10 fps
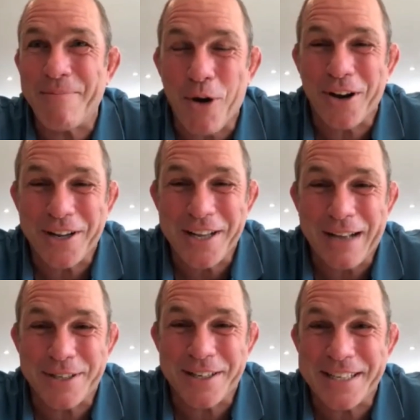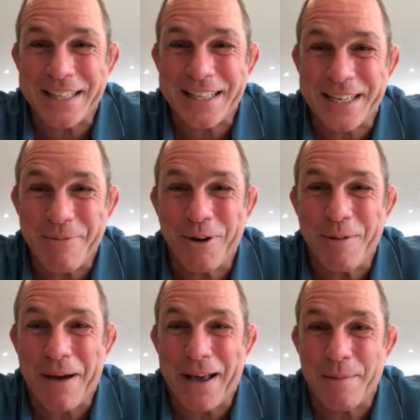going out on a Saturday
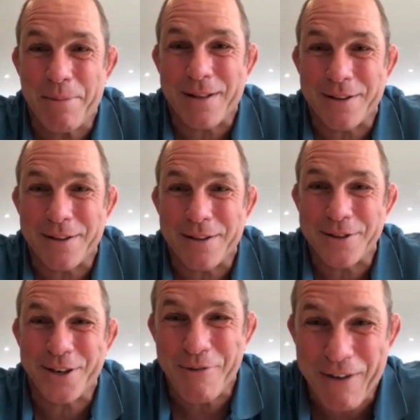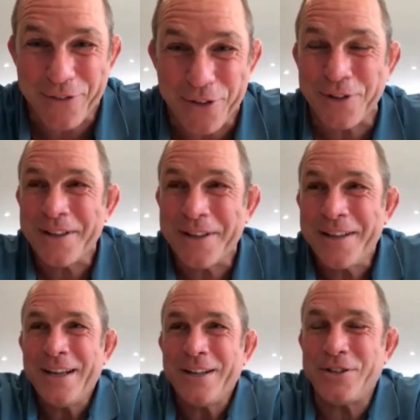morning, buying the bottles to do the raffle,
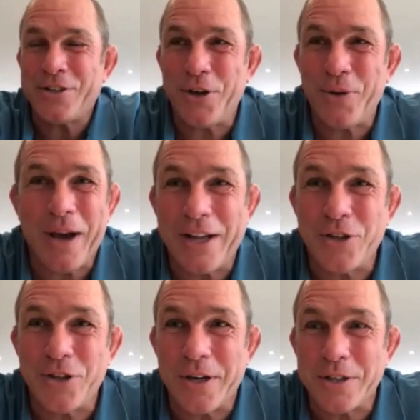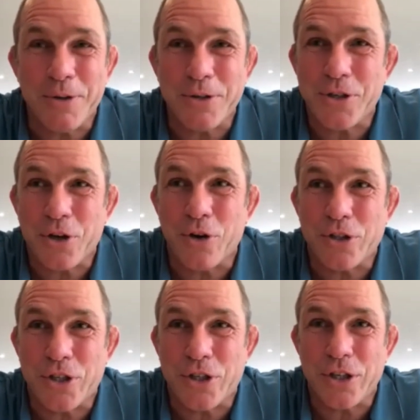to doing as much as I
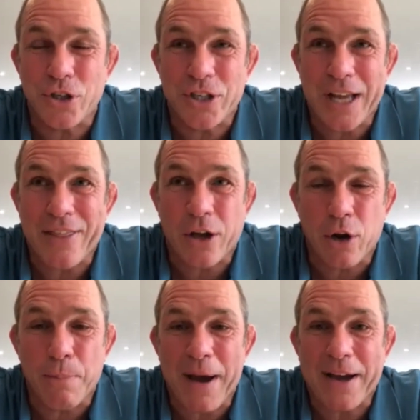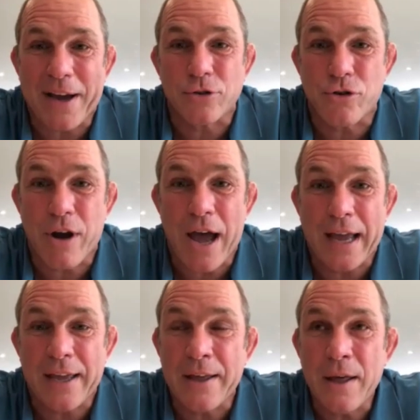could just to get the club back on track.
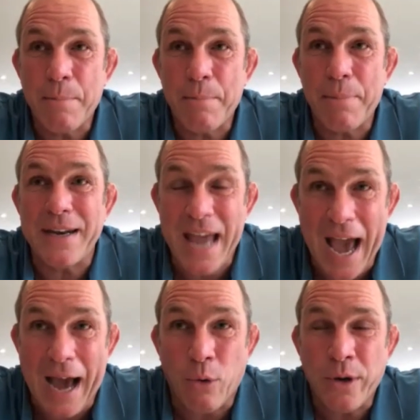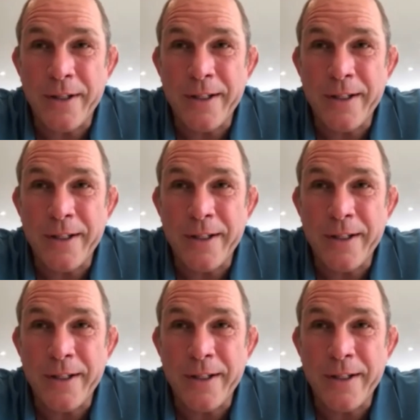But now